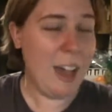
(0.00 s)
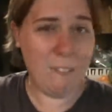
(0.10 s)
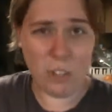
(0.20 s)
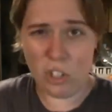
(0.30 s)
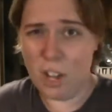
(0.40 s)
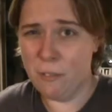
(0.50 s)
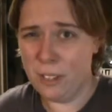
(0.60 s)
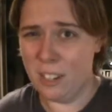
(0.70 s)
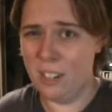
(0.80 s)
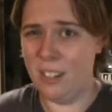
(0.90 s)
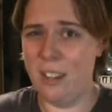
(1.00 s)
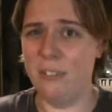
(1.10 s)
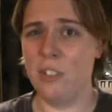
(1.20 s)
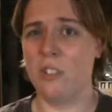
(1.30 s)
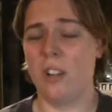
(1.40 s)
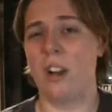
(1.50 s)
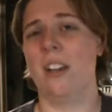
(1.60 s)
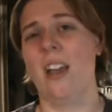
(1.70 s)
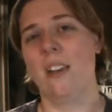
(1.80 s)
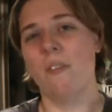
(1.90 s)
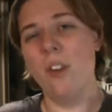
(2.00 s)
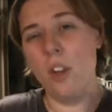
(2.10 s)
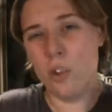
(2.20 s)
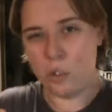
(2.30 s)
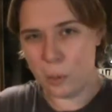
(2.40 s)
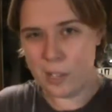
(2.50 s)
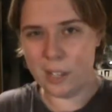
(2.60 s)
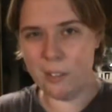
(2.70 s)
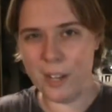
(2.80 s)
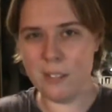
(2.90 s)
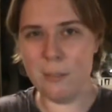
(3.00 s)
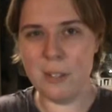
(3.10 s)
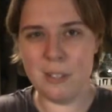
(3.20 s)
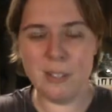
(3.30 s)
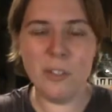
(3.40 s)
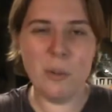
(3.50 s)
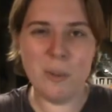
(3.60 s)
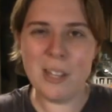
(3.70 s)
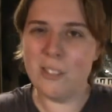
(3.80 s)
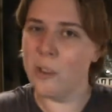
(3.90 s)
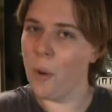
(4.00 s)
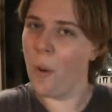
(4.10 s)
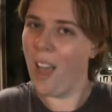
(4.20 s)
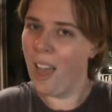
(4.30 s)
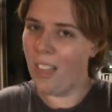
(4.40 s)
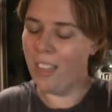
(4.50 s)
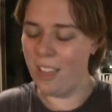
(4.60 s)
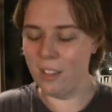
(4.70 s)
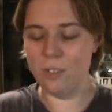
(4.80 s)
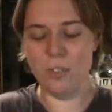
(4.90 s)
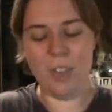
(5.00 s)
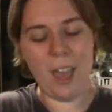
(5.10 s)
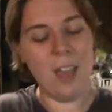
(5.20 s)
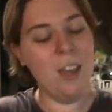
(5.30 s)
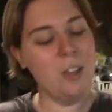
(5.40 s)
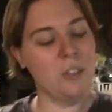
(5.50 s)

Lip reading: I feel confident enough to start kind of tweaking recipes a little bit, so thanks for that.